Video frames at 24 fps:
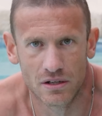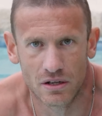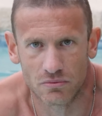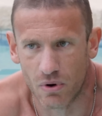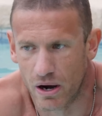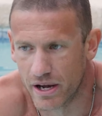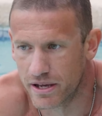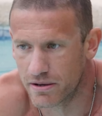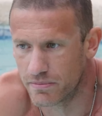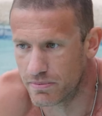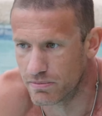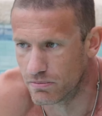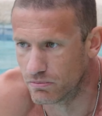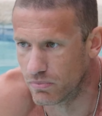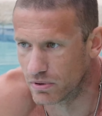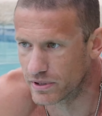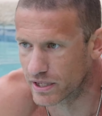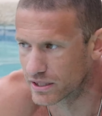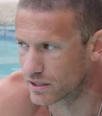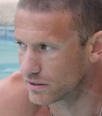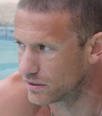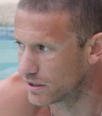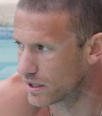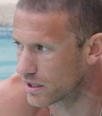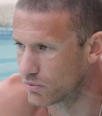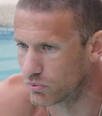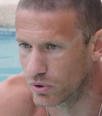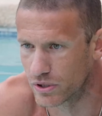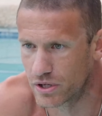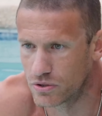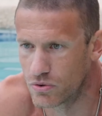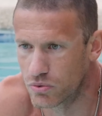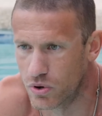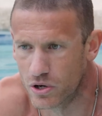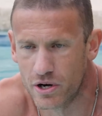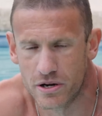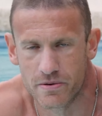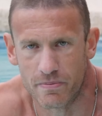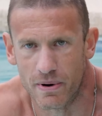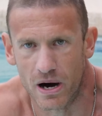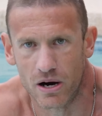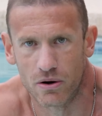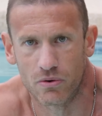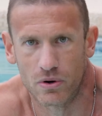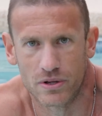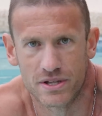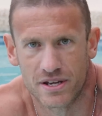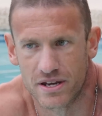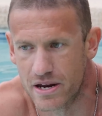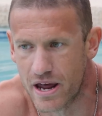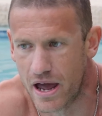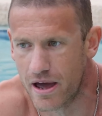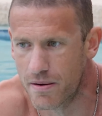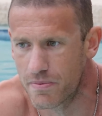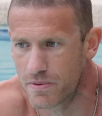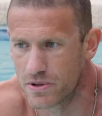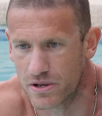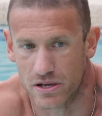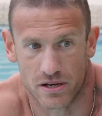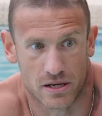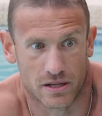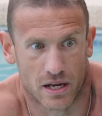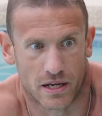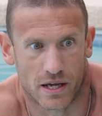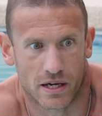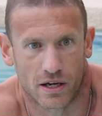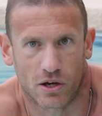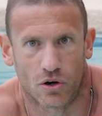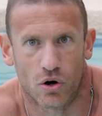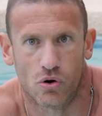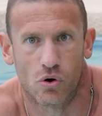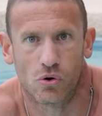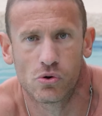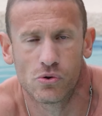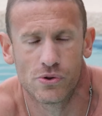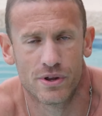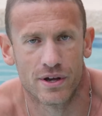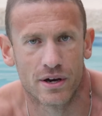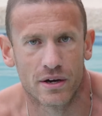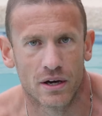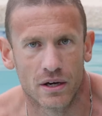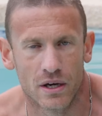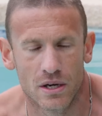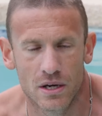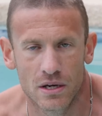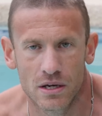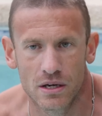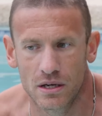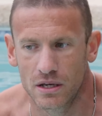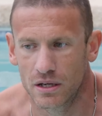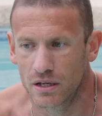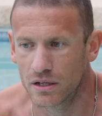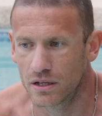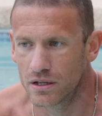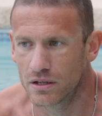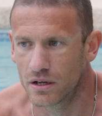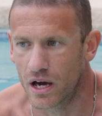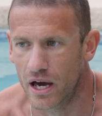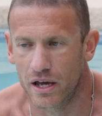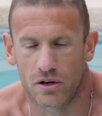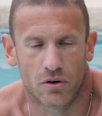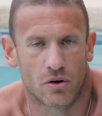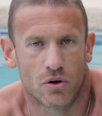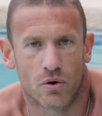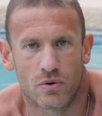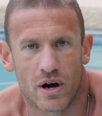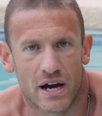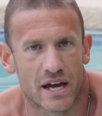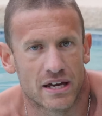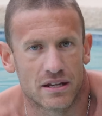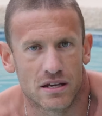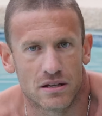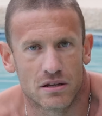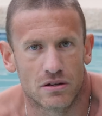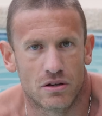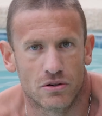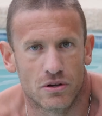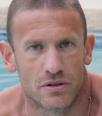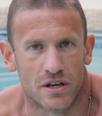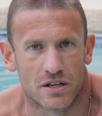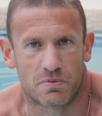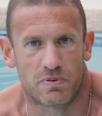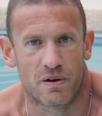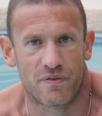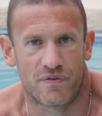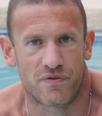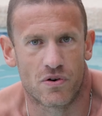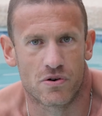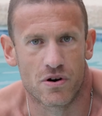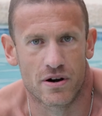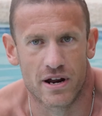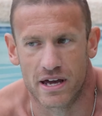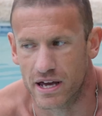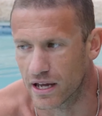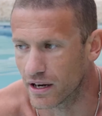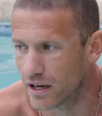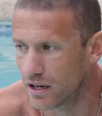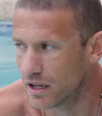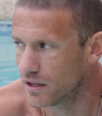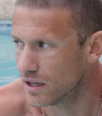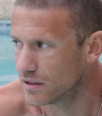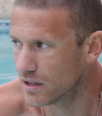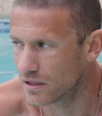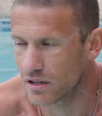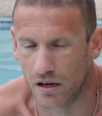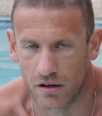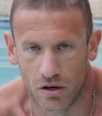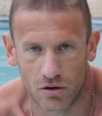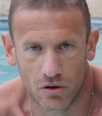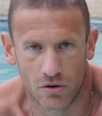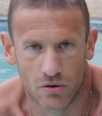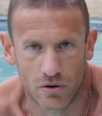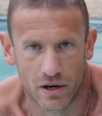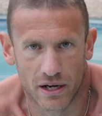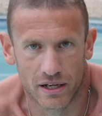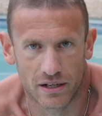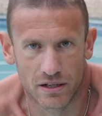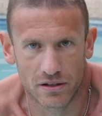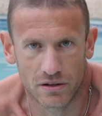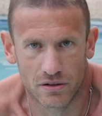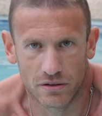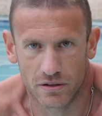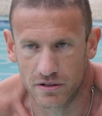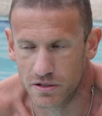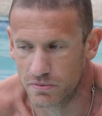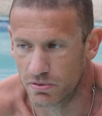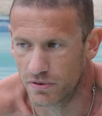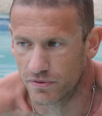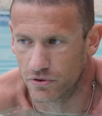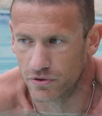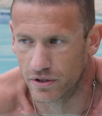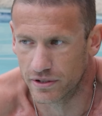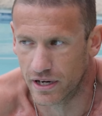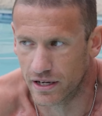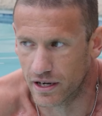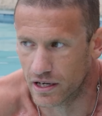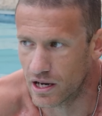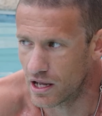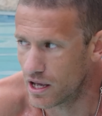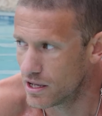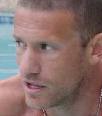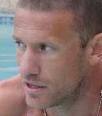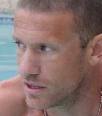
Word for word: Why you, like like what are you worried about? What's gonna happen to you? You gonna get cold? I don't know why I didn't do this beforehand. I don't know why I didn't do this beforehand.